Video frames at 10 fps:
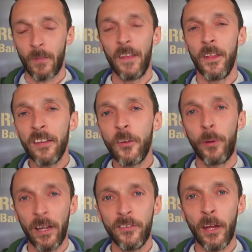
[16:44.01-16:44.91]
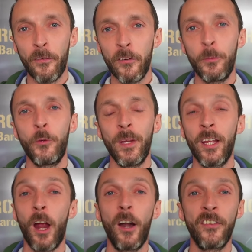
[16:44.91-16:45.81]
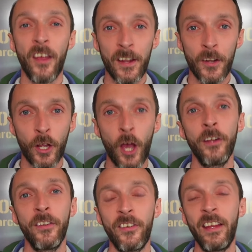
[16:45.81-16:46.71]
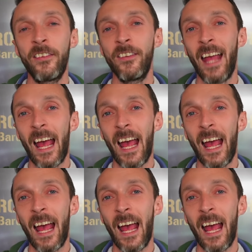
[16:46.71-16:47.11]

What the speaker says: And there is a price difference between cards that are in their current season